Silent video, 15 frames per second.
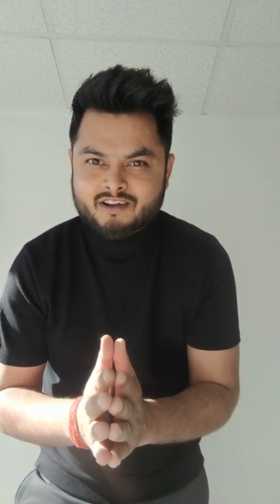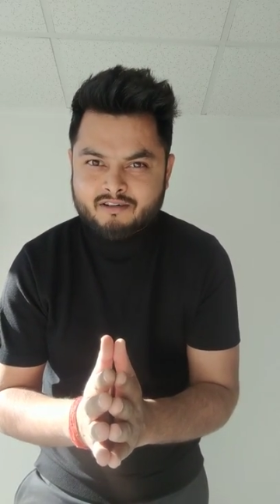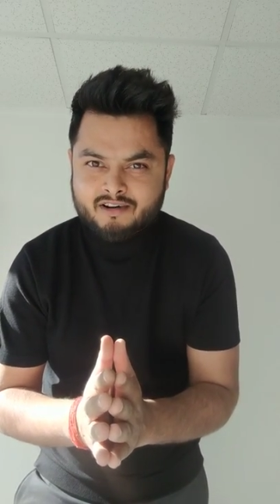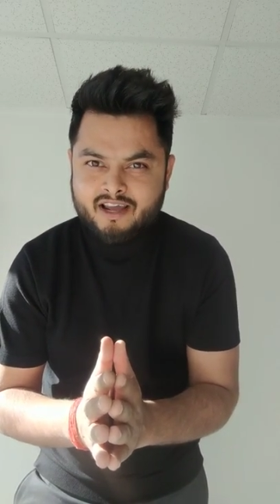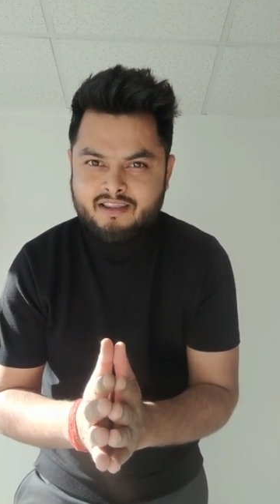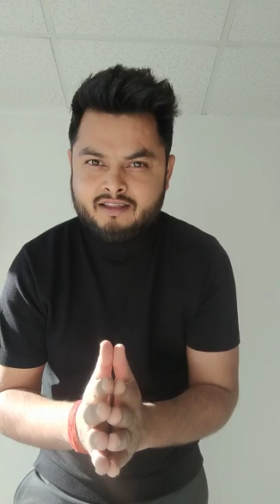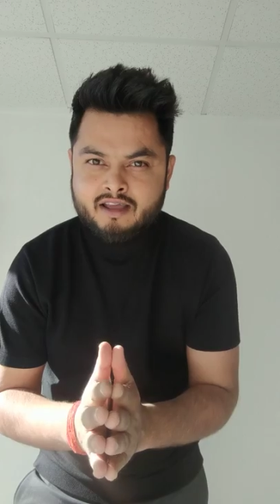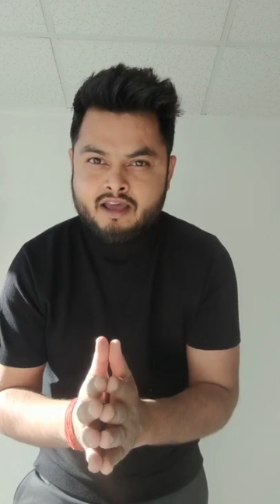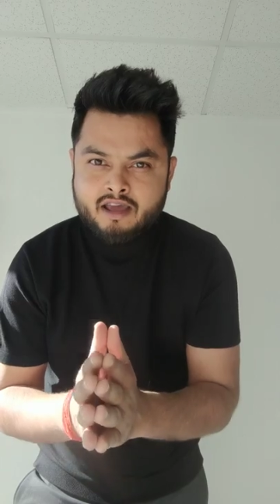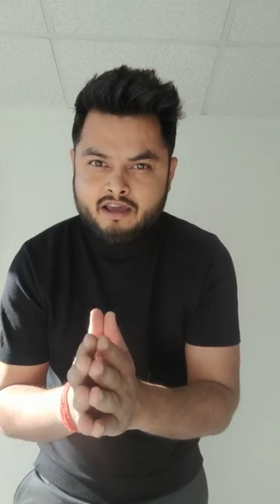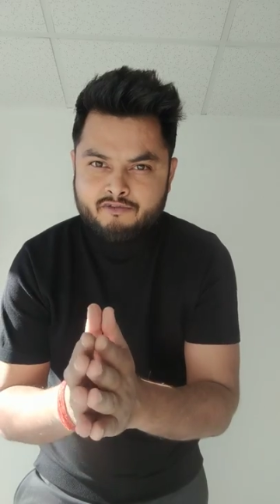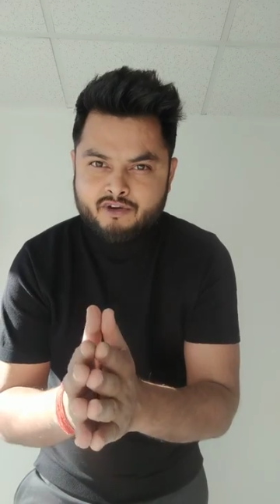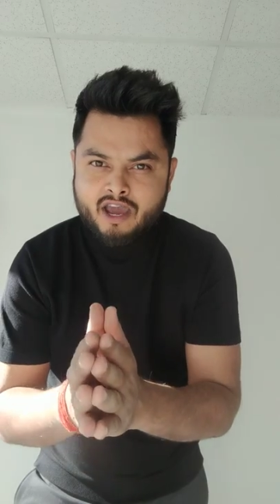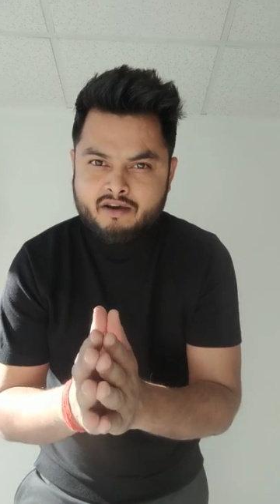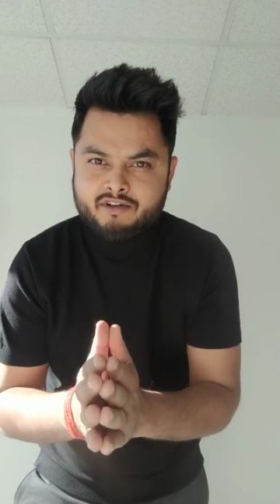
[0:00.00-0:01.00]
All right?
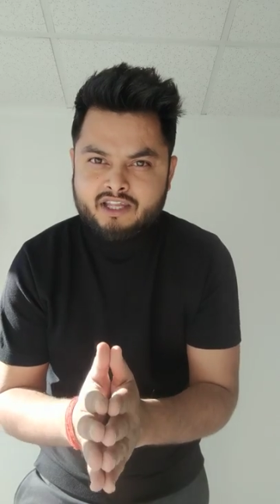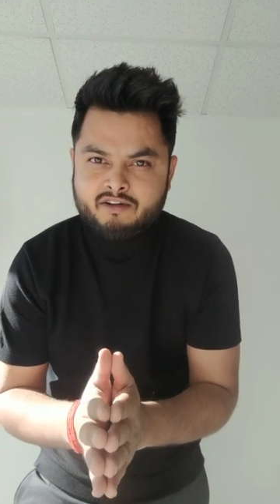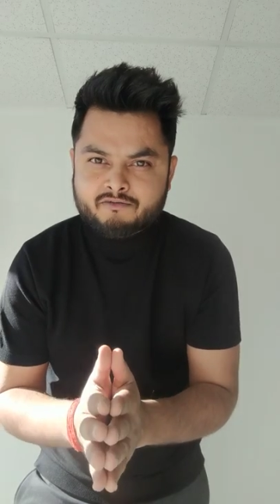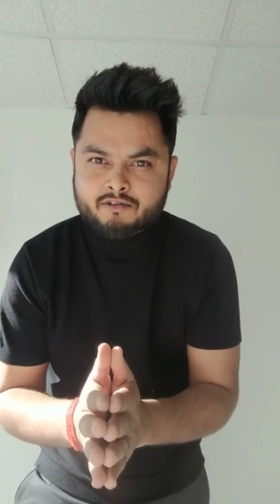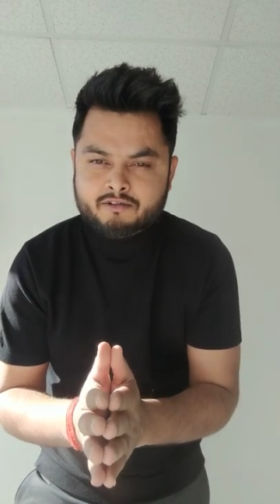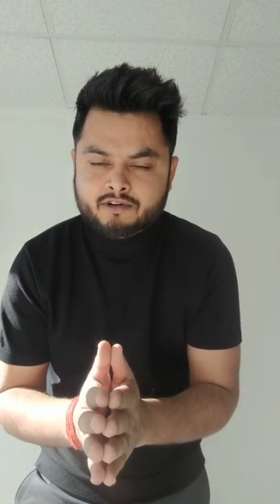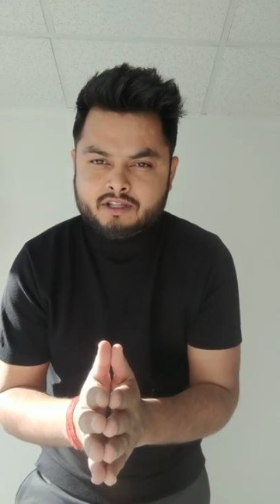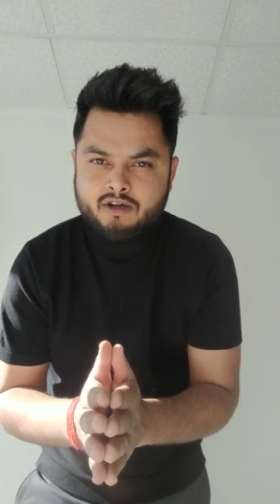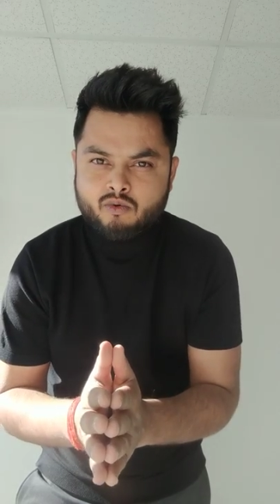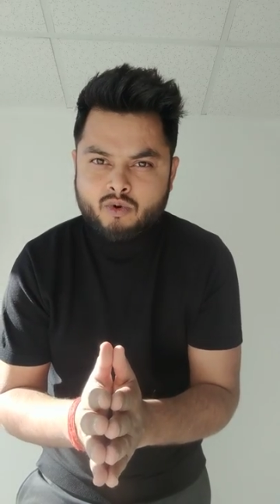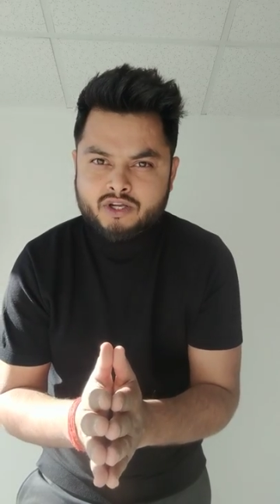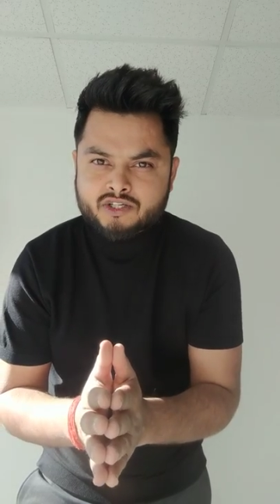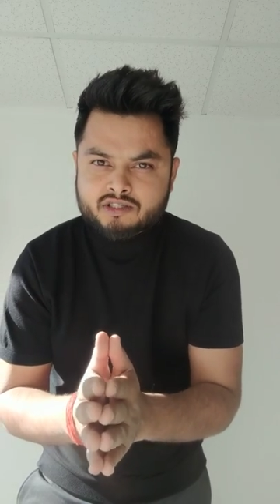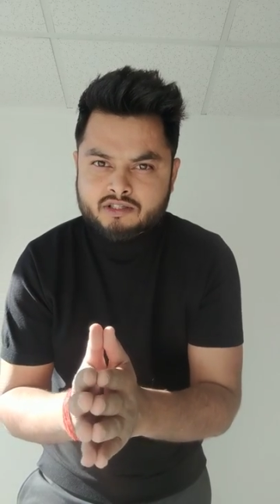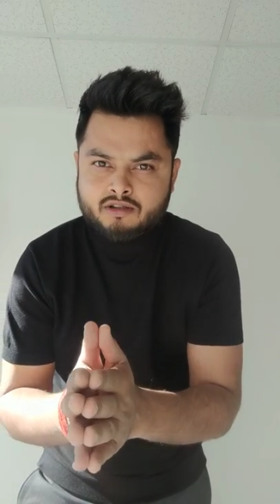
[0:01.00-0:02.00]
If you have any further
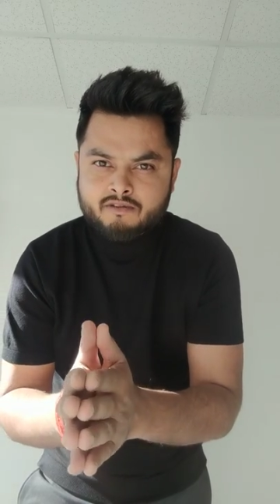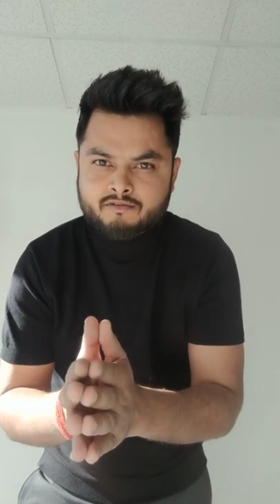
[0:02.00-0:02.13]
questions,